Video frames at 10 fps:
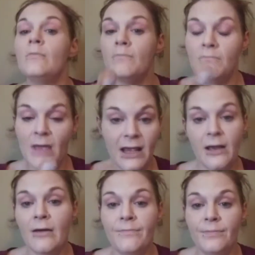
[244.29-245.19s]

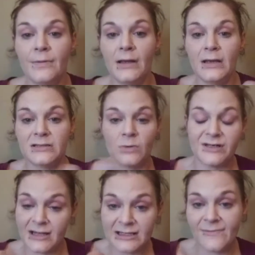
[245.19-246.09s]
Makeup is a
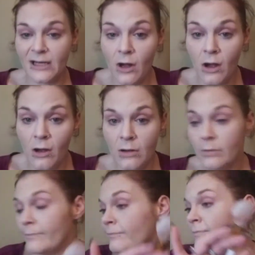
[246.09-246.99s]
one-size-fits-all.